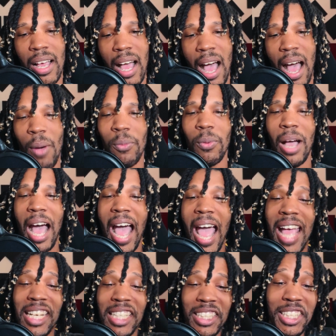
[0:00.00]
I
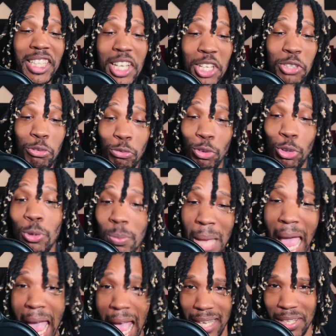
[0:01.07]
had just flew
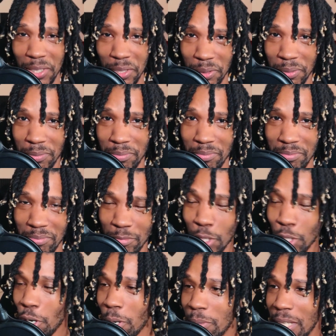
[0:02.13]
back. You
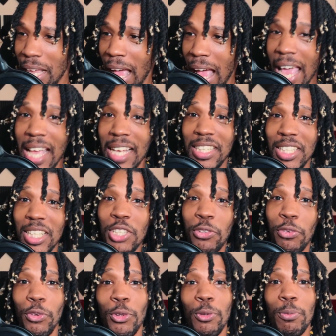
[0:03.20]
know what I'm saying? I had just
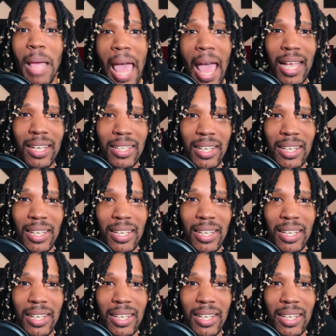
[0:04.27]
flew back.